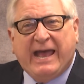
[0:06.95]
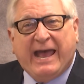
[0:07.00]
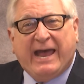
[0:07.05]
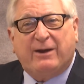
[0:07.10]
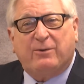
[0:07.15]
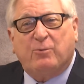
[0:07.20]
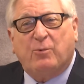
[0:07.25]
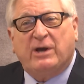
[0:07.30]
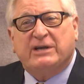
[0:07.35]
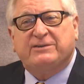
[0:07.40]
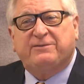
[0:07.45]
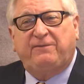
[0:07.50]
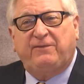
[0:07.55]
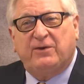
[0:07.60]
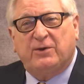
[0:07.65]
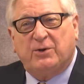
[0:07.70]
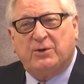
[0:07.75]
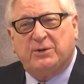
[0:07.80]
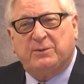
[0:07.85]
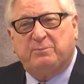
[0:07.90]
at
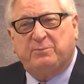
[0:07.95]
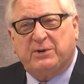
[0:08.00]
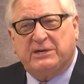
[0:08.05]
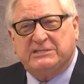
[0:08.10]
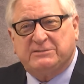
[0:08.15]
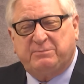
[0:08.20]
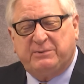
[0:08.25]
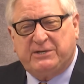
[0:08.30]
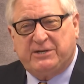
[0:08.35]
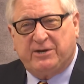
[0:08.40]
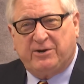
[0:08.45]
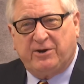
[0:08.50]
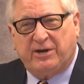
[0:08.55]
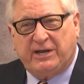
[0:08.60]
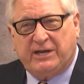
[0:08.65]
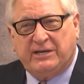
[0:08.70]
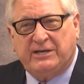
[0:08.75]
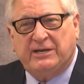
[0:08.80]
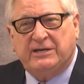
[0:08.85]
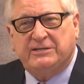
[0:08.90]
Westfield
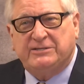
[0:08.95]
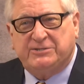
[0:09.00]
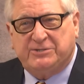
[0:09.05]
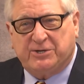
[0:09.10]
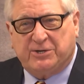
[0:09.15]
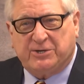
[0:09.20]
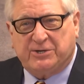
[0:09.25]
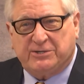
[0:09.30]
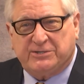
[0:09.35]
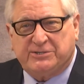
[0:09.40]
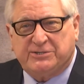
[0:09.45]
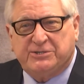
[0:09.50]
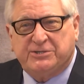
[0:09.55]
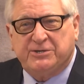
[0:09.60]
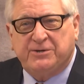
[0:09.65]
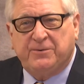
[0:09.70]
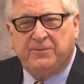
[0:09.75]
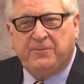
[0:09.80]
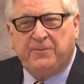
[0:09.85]
Presbyterian Church.